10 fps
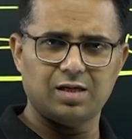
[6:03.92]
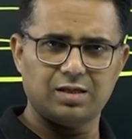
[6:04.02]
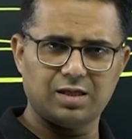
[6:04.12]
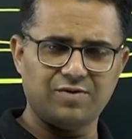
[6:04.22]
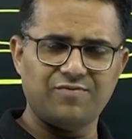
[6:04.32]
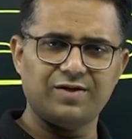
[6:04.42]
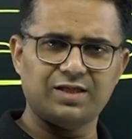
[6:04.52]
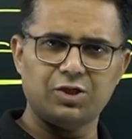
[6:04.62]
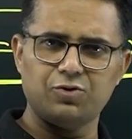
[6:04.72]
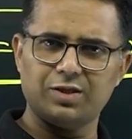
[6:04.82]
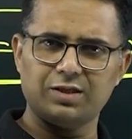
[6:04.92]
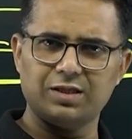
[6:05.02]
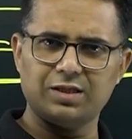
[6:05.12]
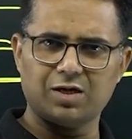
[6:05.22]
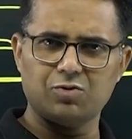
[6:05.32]
the inflation in US
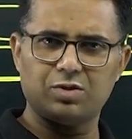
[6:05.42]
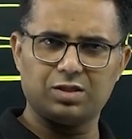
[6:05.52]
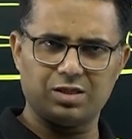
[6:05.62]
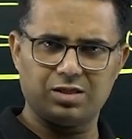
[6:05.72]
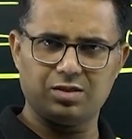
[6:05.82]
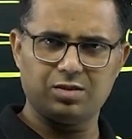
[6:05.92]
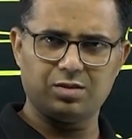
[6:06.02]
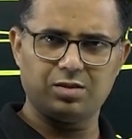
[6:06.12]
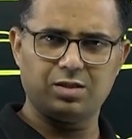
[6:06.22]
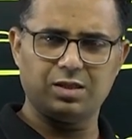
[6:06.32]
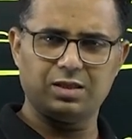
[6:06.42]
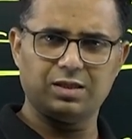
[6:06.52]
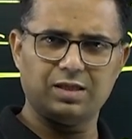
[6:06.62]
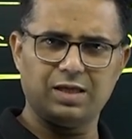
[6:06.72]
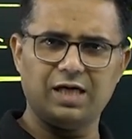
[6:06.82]
is around
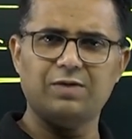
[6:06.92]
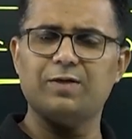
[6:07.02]
8%,